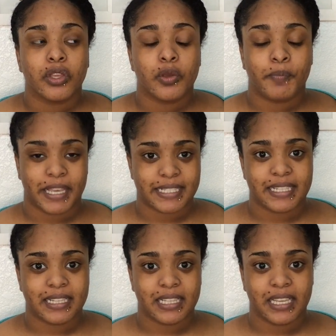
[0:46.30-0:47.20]
you
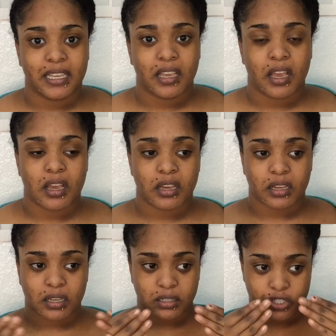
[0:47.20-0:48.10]
basically
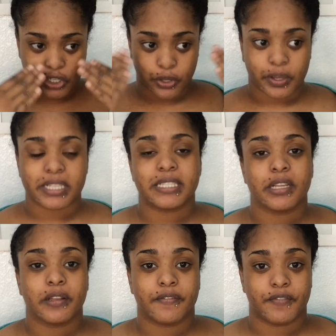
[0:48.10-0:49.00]
do your
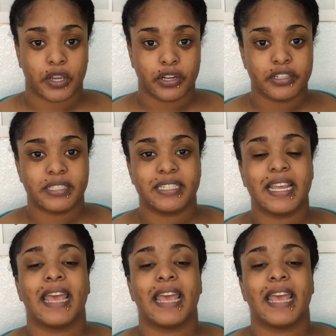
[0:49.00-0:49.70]
concealer first